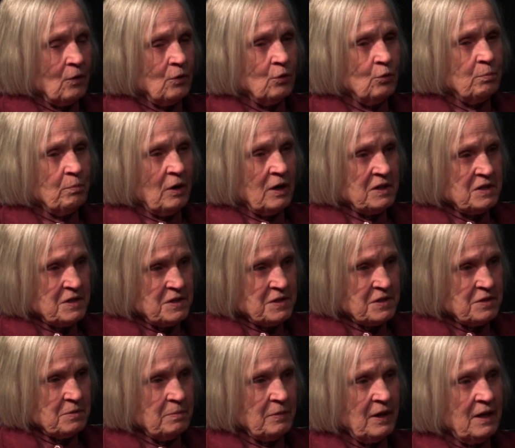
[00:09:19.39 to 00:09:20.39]
who
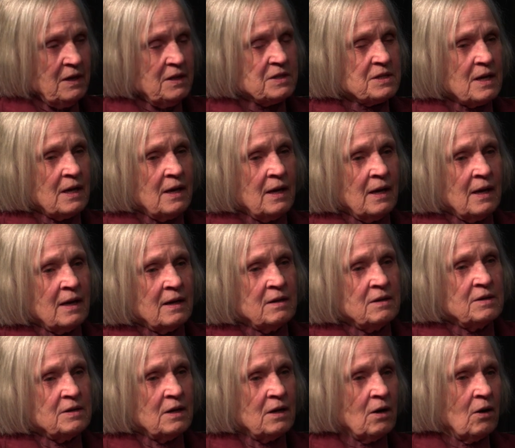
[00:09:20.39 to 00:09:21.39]
participate
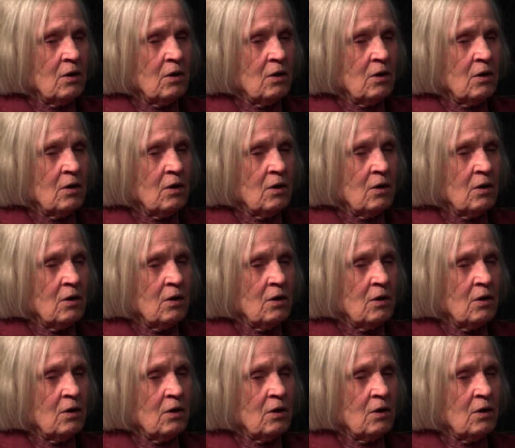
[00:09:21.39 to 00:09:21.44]
and